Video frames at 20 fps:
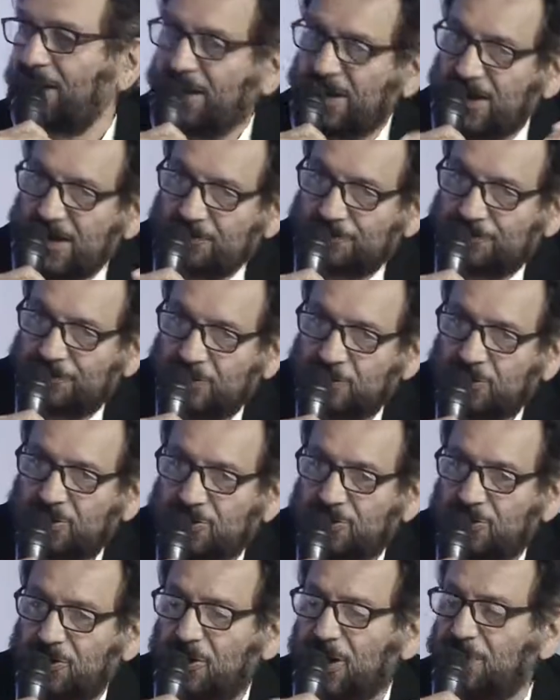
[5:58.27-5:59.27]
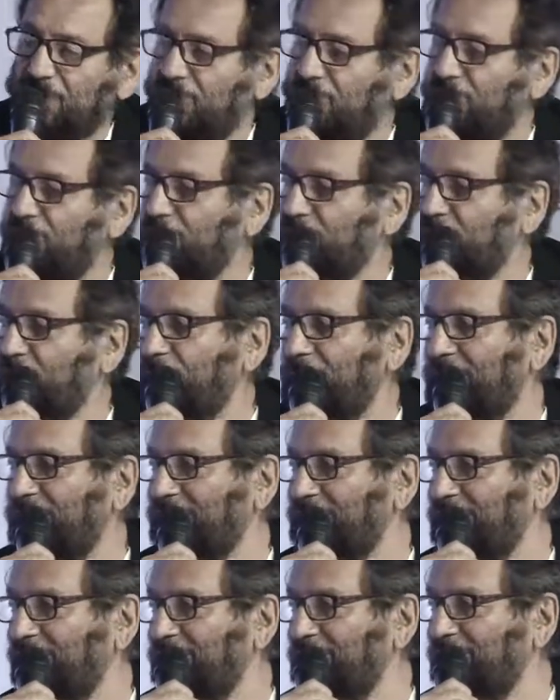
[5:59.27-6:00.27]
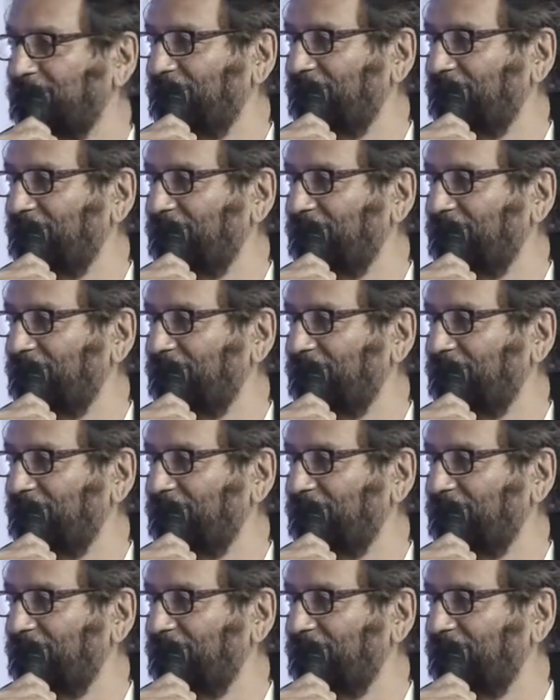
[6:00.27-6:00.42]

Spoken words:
In film, it never used to be like that.